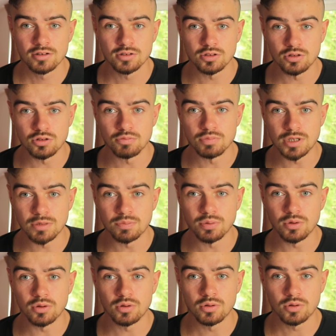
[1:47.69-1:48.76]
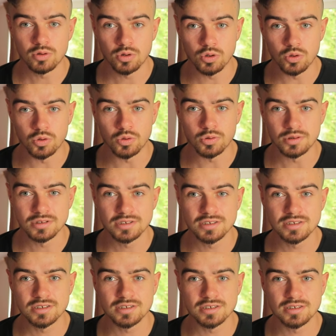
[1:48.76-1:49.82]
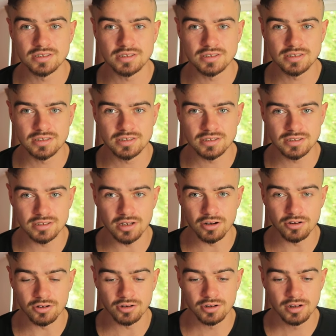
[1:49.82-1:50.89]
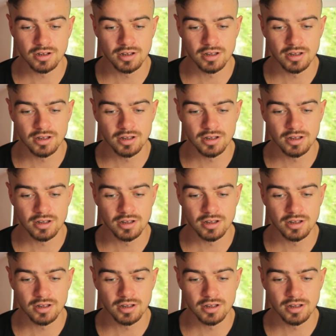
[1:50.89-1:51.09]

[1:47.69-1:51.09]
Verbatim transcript: to people who stutter